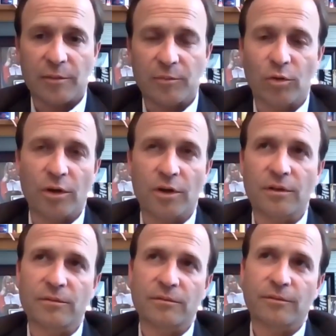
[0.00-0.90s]

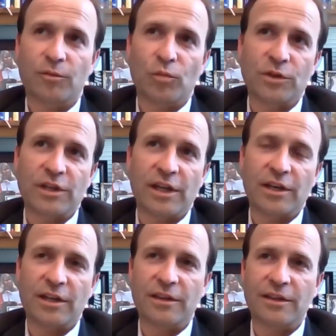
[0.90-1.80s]
or which
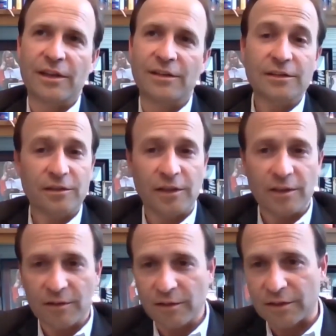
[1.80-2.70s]
candidate they
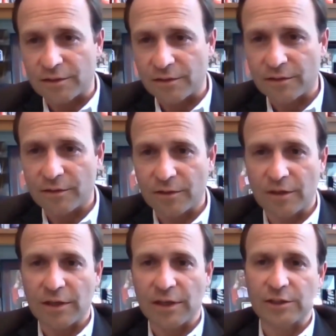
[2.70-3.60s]
dislike the least,
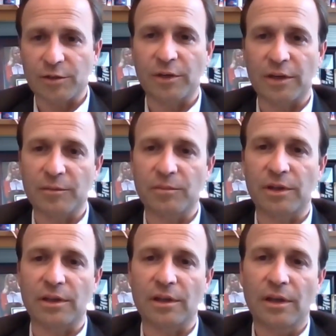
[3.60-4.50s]
as it might
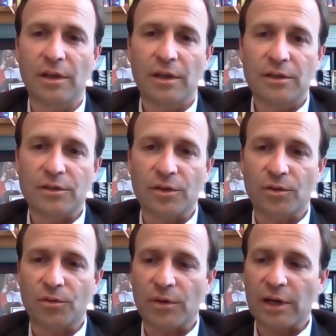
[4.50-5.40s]
be.
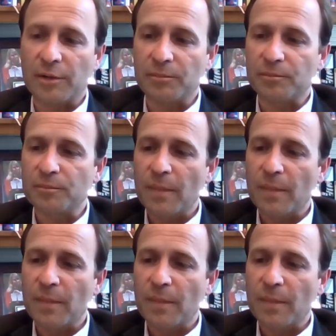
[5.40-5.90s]
So